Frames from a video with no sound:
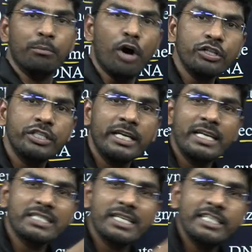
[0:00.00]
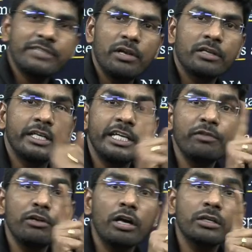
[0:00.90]
both DNA strands it will cut. It
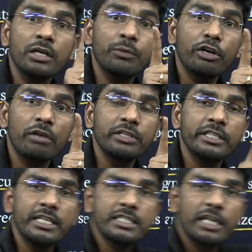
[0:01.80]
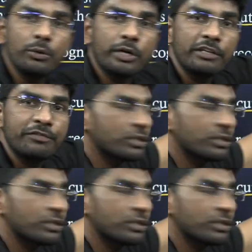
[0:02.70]
will not cut one of the DNA strands. Look at the